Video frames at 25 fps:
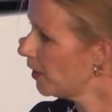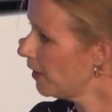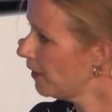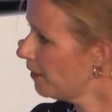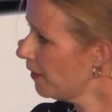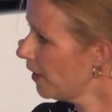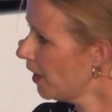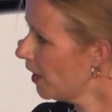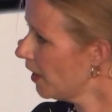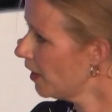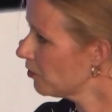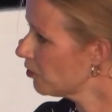in
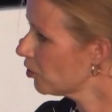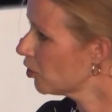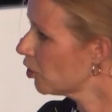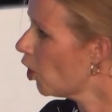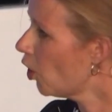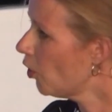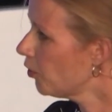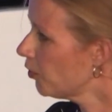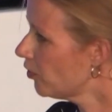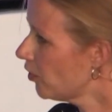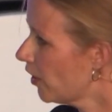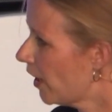that
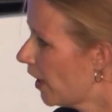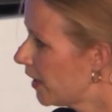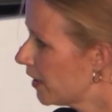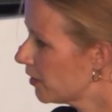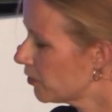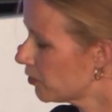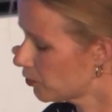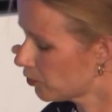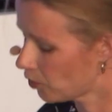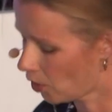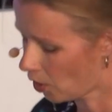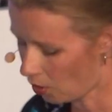
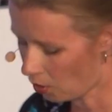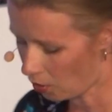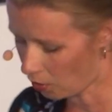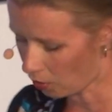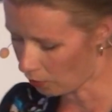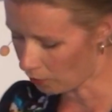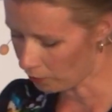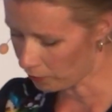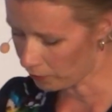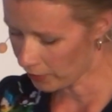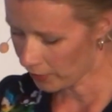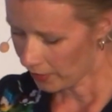context
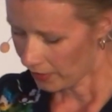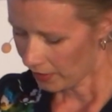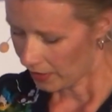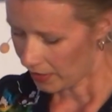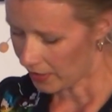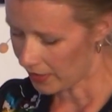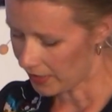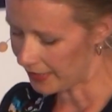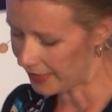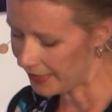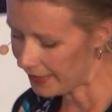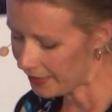of
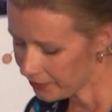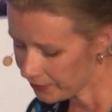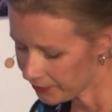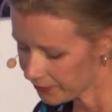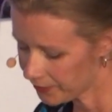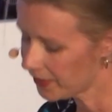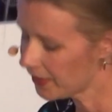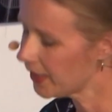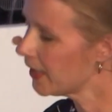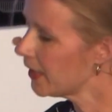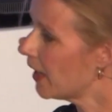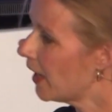
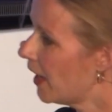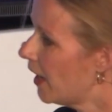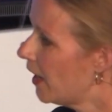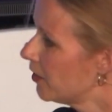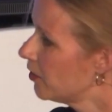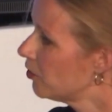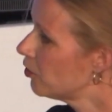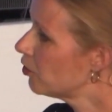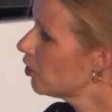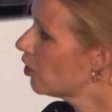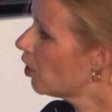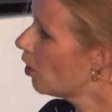listening
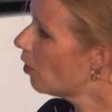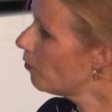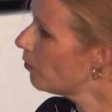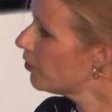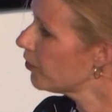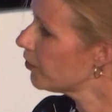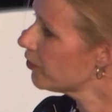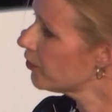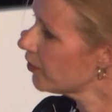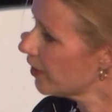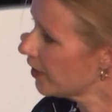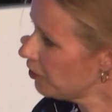and
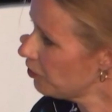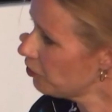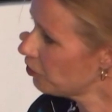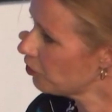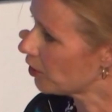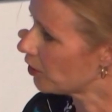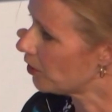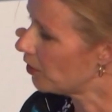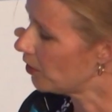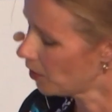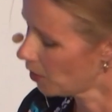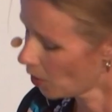
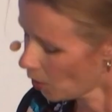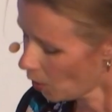conversation,